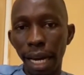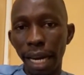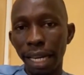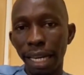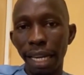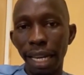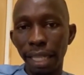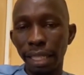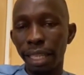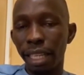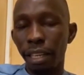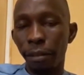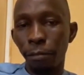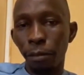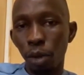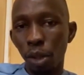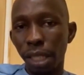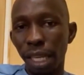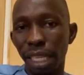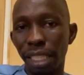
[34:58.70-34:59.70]
They snap
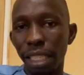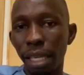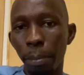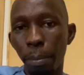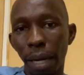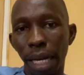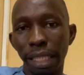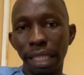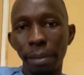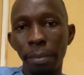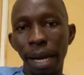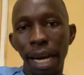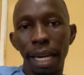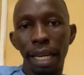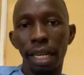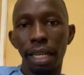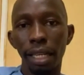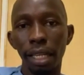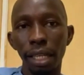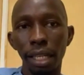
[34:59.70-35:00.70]
her, they make the pa they
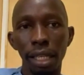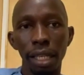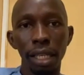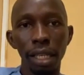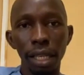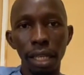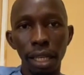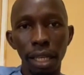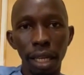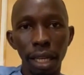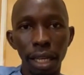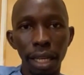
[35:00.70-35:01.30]
pose. You even see